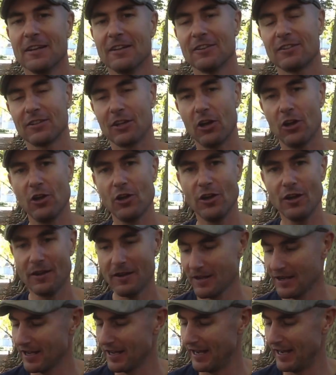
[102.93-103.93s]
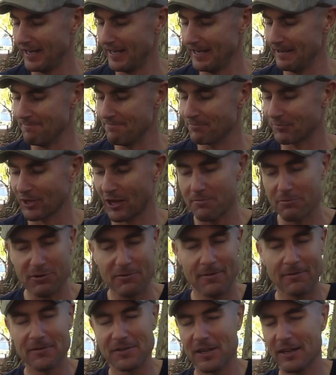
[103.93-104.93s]
So I
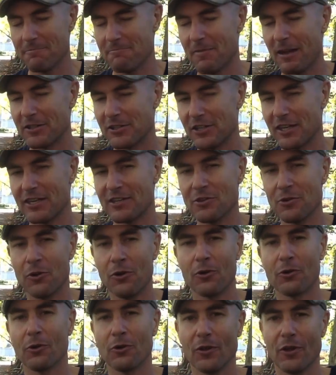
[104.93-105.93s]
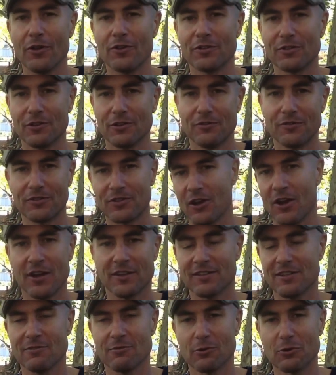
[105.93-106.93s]
pretty much ignore all those sort of
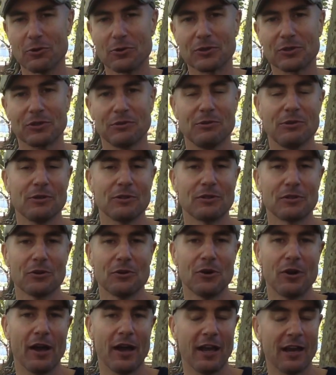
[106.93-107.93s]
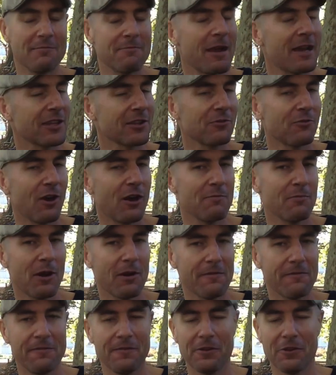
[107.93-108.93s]
sciencey rules that we were taught, and I make the wine by
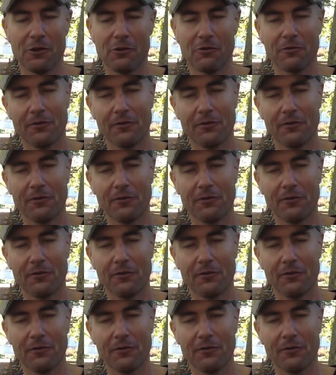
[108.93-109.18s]
feel,